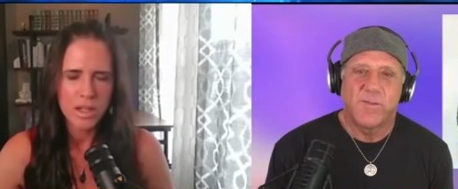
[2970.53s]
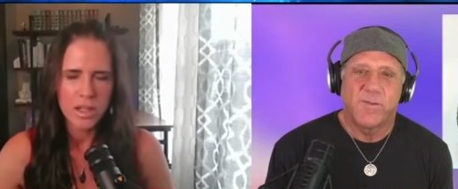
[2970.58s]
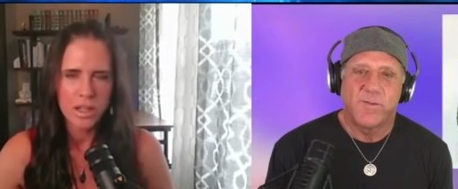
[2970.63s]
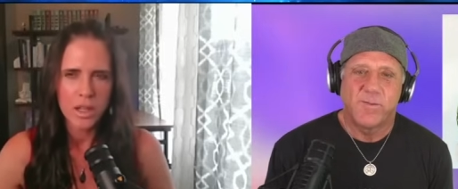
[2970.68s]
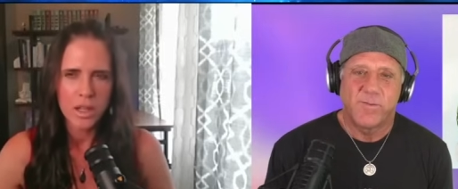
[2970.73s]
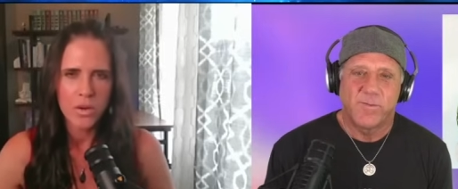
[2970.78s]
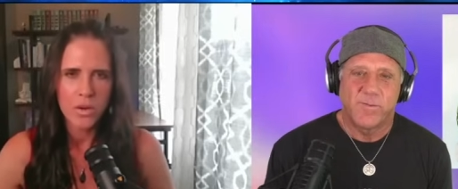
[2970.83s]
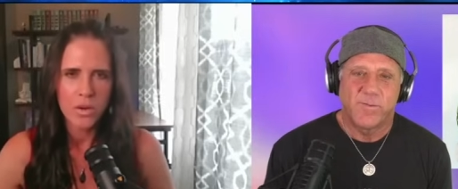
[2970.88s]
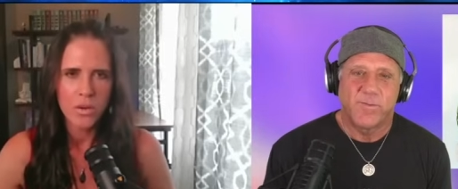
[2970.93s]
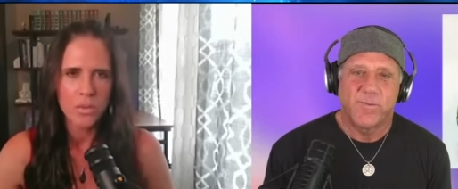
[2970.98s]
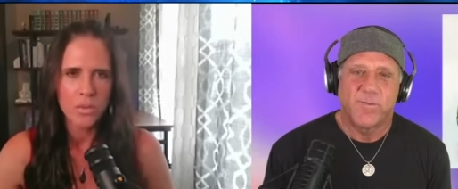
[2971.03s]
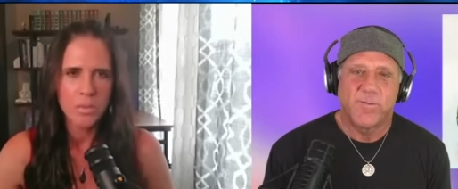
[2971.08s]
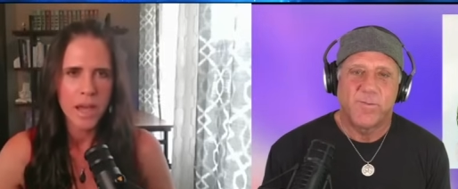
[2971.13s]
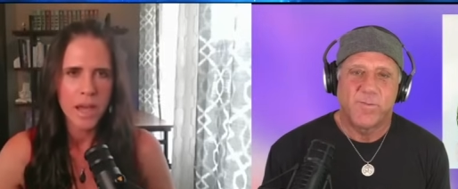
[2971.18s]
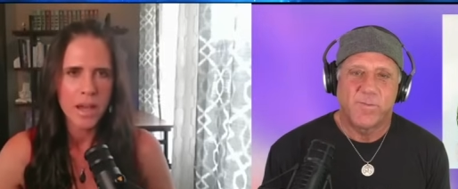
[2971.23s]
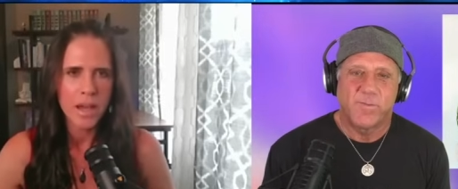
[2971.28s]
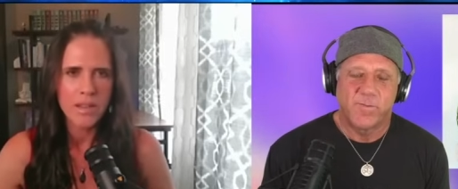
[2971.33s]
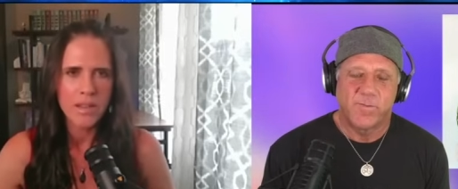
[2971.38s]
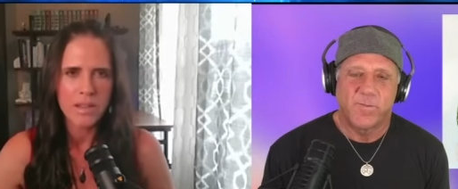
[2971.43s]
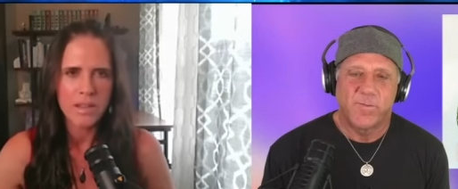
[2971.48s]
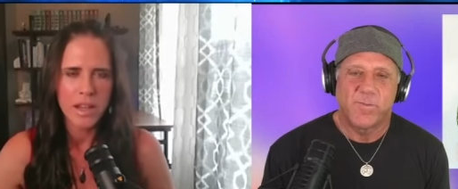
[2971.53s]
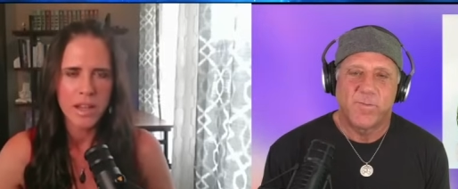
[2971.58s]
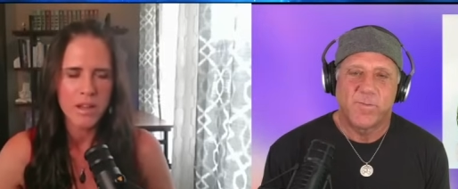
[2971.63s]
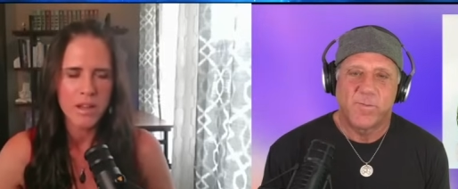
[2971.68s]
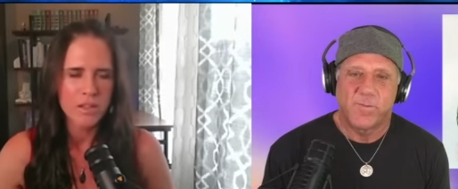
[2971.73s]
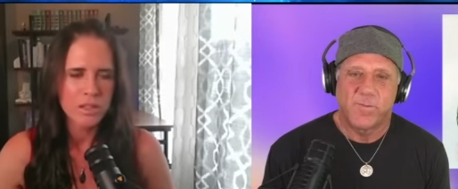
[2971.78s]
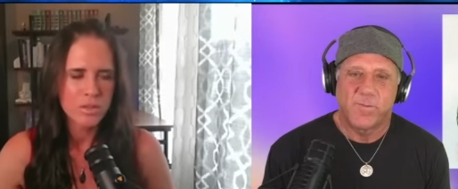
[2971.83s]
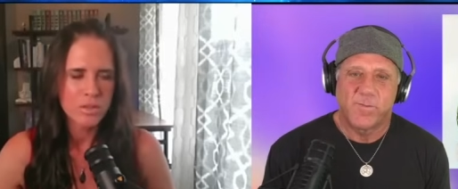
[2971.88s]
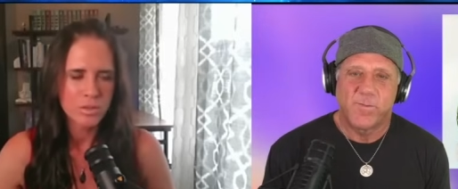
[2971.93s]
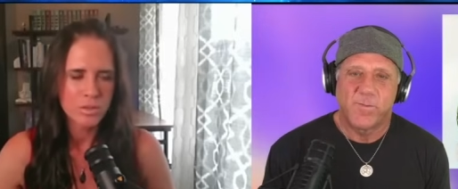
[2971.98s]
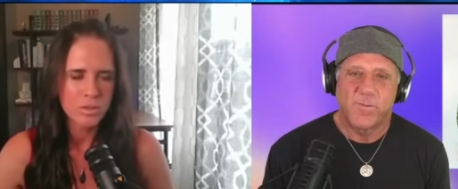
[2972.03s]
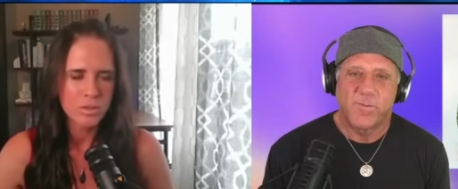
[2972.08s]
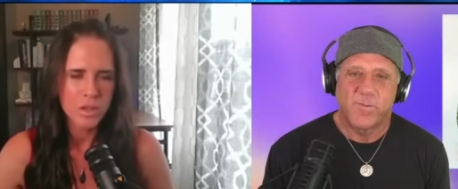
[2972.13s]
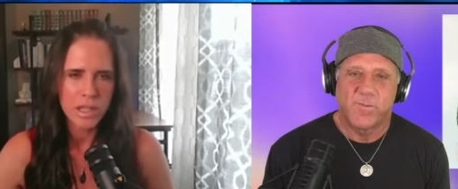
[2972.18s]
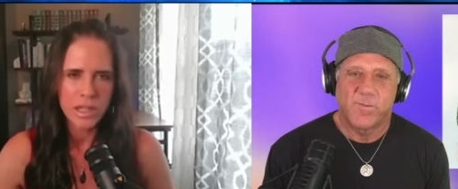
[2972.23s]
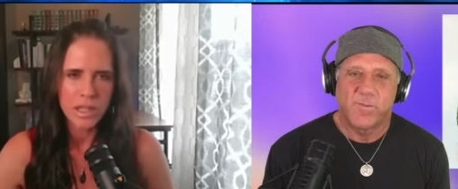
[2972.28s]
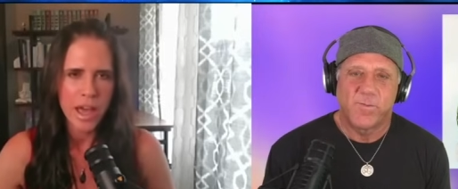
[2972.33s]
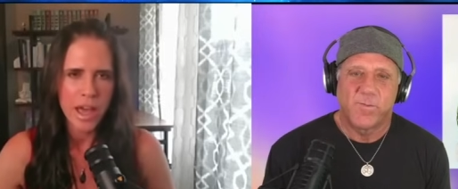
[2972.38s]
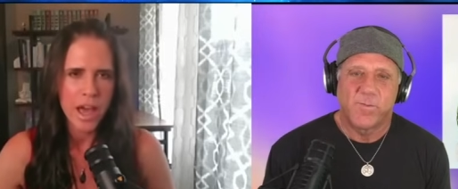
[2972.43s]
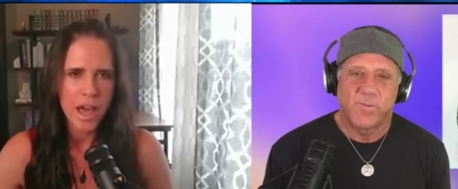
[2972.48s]
Speaker 1: You know, back in the day, I used to
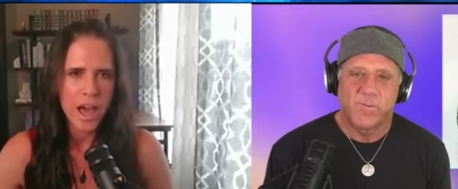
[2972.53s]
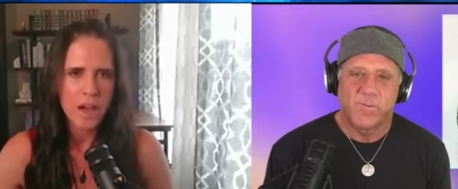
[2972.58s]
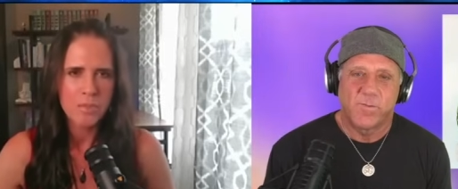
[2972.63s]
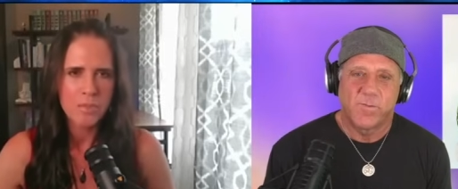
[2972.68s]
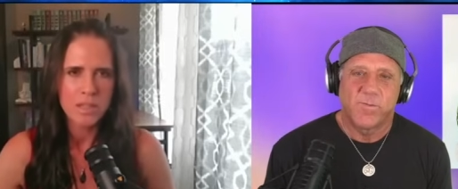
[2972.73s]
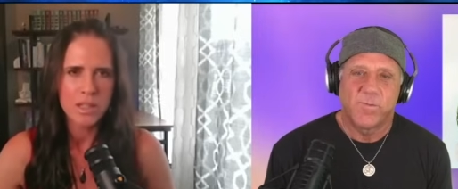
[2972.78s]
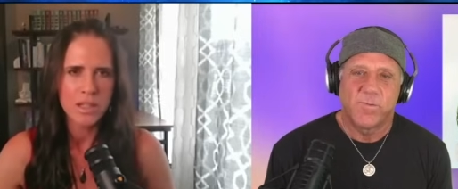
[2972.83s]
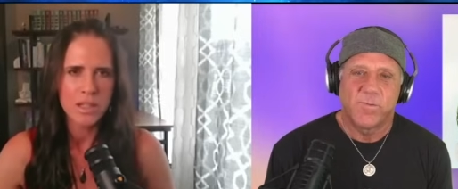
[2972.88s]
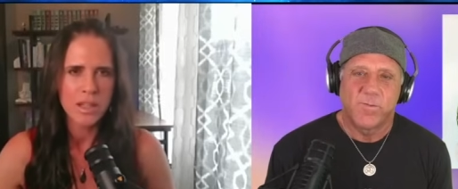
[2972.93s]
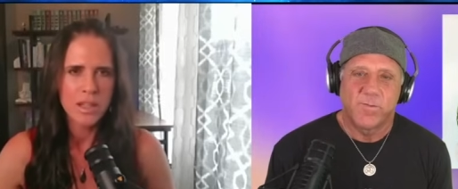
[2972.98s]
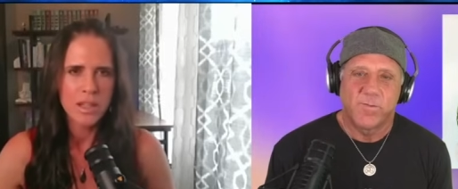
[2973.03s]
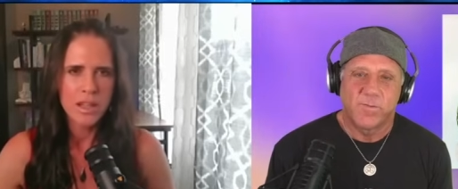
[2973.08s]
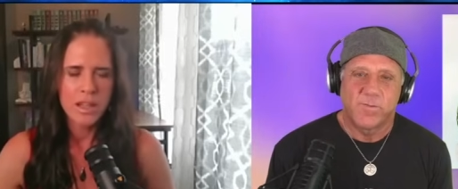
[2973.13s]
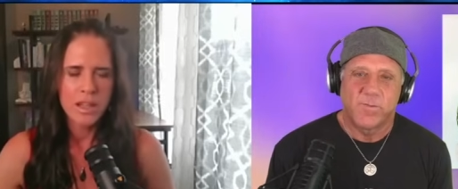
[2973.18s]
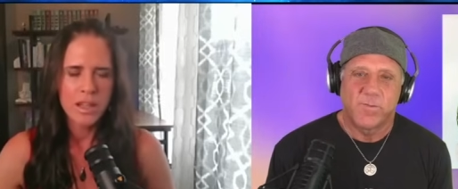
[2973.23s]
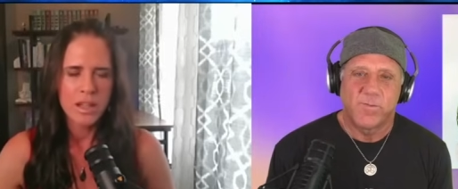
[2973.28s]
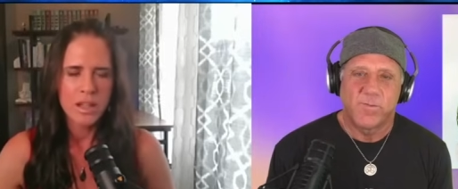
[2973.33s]
read labs and, you